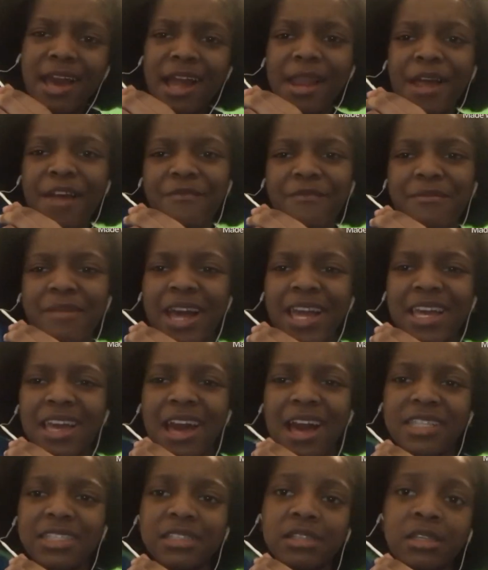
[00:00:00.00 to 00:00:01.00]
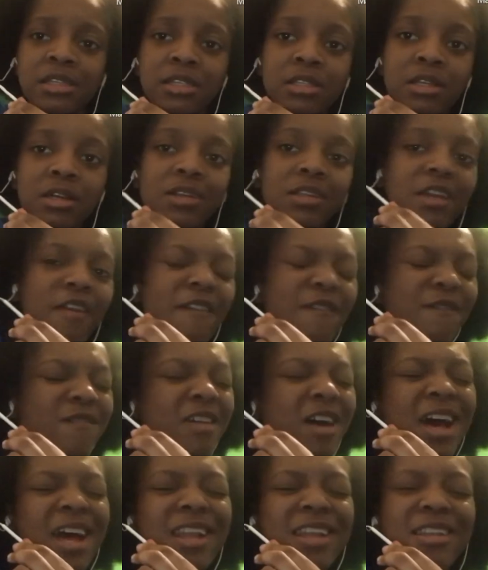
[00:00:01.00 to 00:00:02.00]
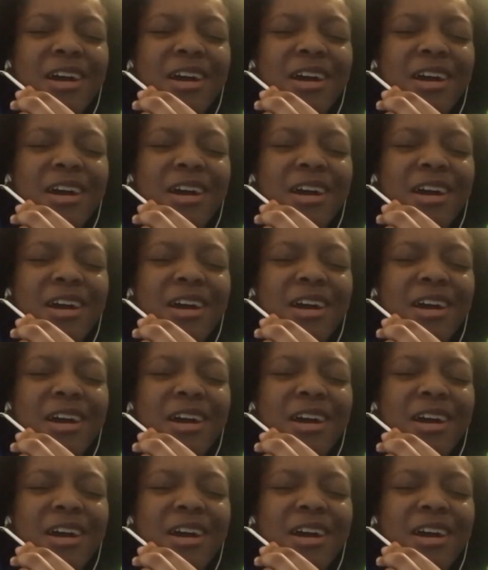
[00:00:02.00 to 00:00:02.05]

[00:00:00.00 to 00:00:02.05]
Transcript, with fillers: I left my conscience on your front